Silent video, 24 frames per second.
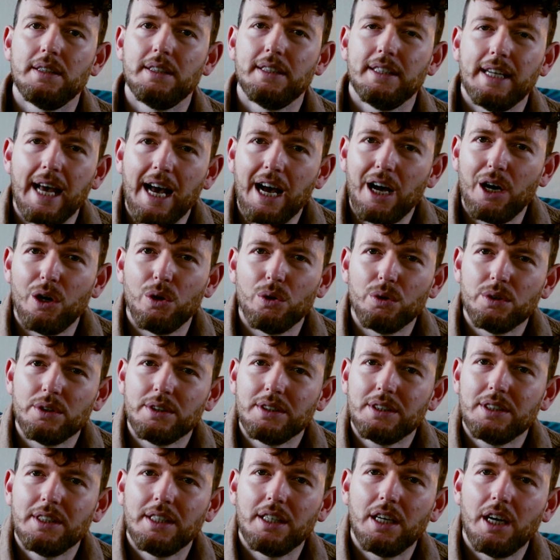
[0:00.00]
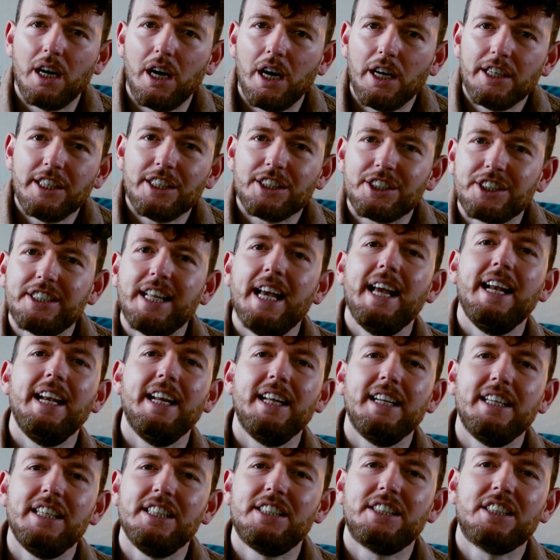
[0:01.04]
Now,
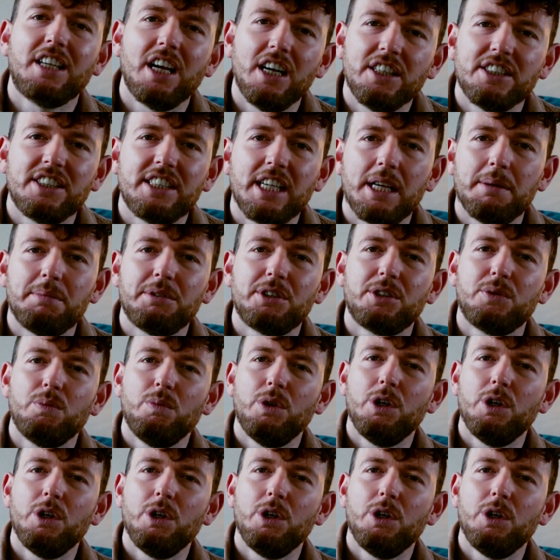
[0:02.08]
understanding these concepts